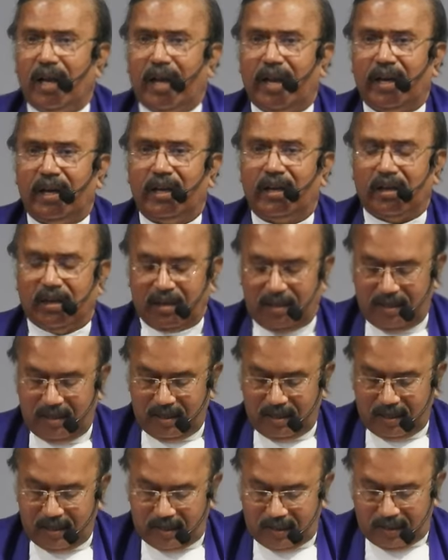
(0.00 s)
and
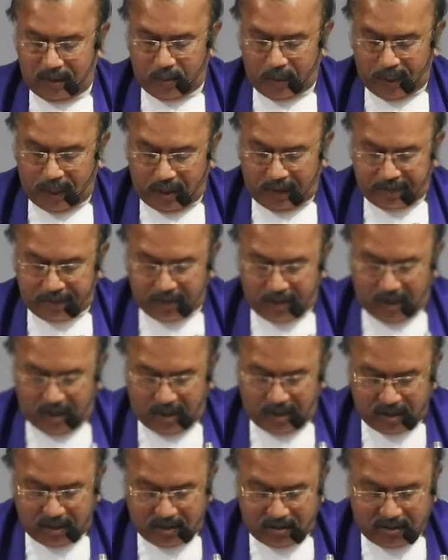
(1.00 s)
the will of
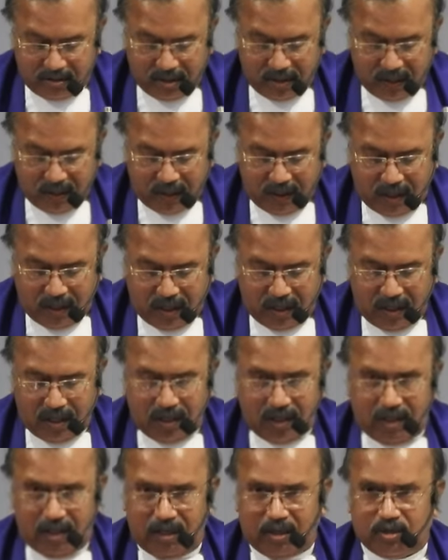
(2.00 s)
God.
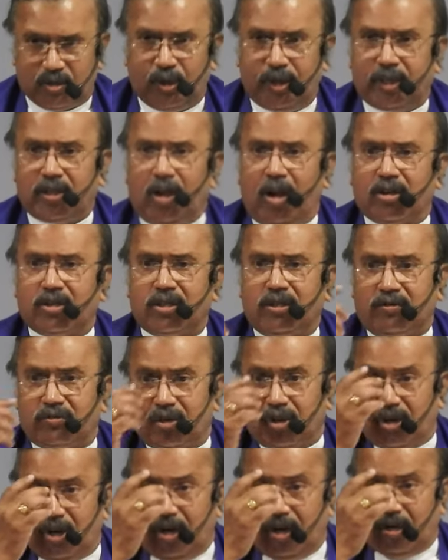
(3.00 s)
So he calls
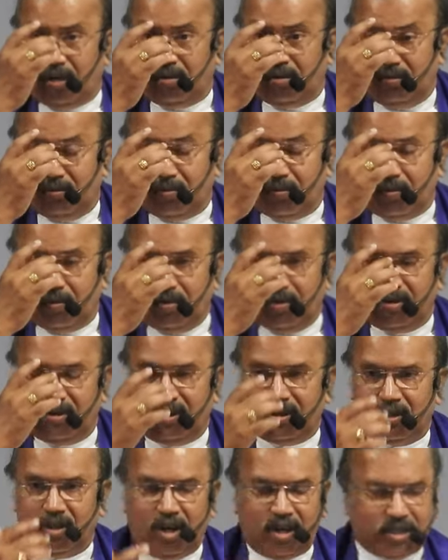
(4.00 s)
out to God.
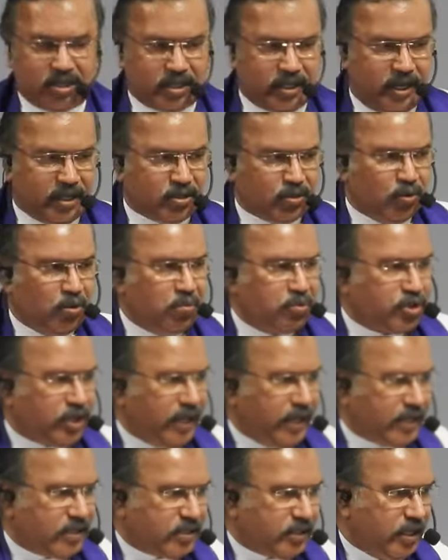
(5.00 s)
God says, whom
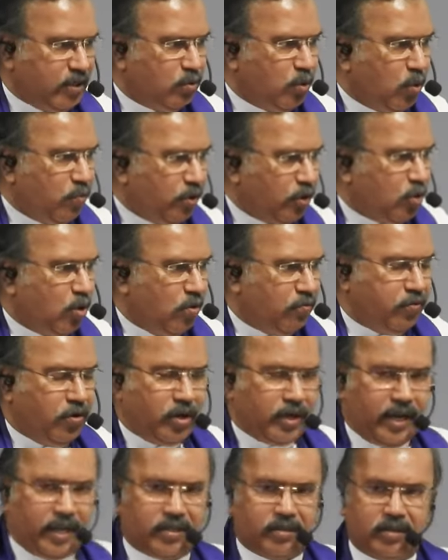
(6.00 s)
shall I send? Who will go
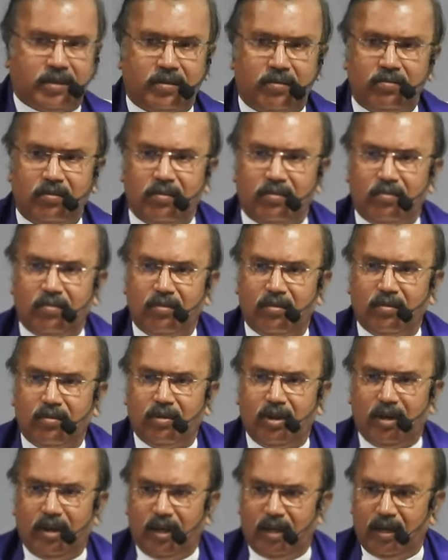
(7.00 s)
for us?
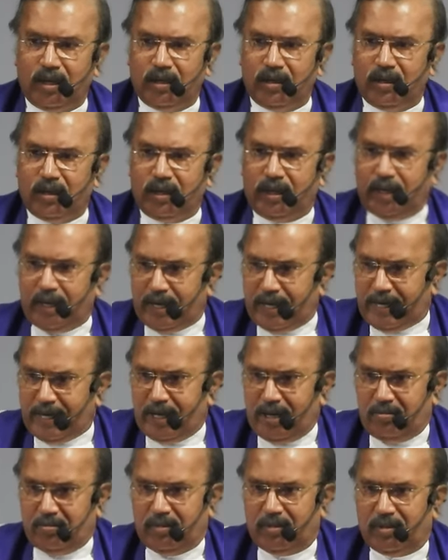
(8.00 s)
Here
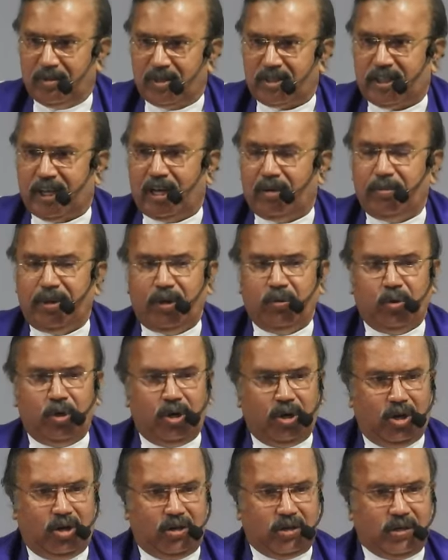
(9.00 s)
I am. Send me,
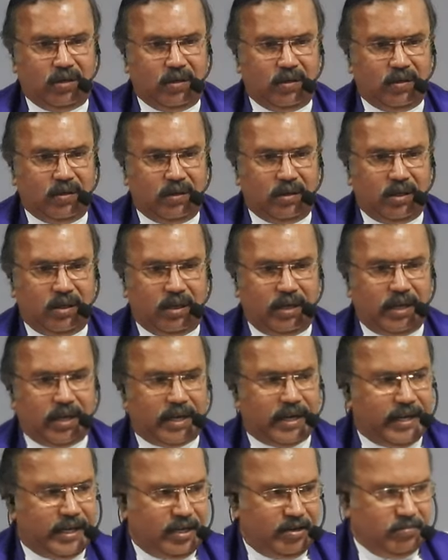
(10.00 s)
O Lord.
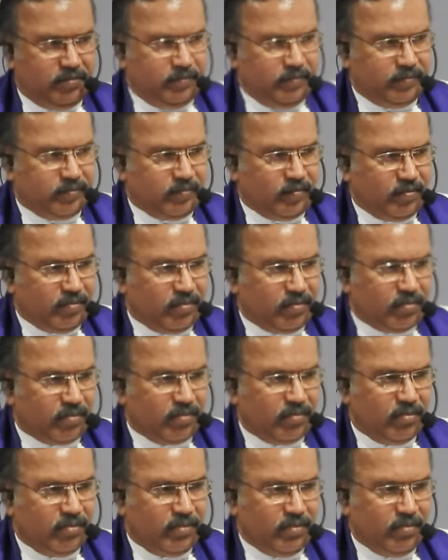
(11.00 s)
Here I am.
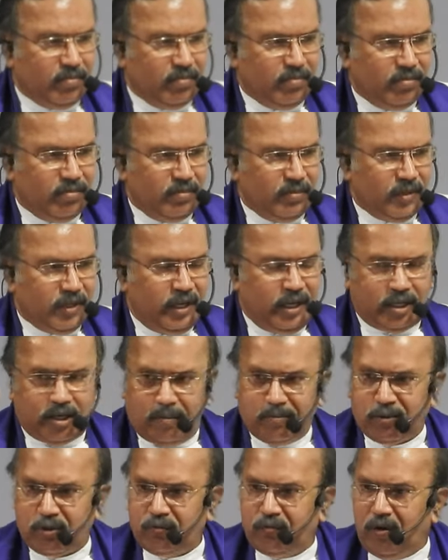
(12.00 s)
He
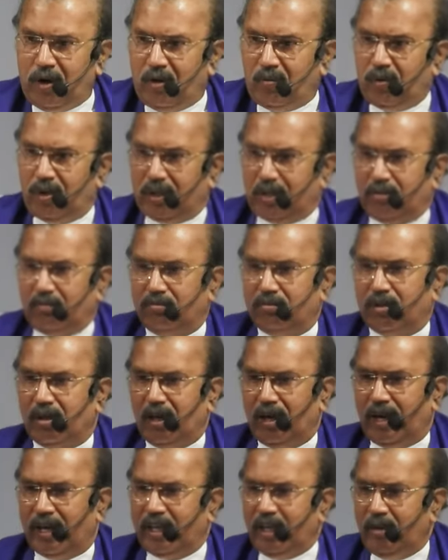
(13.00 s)
comes forward
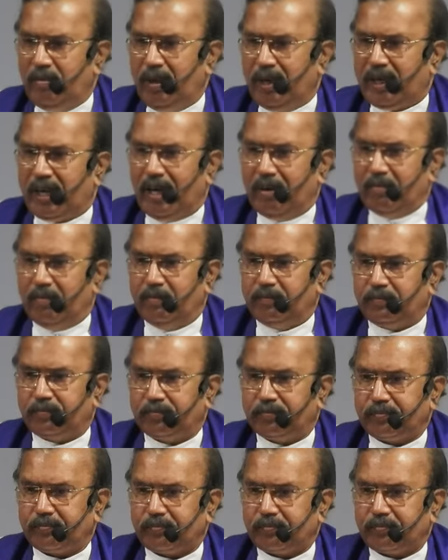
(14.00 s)
and he became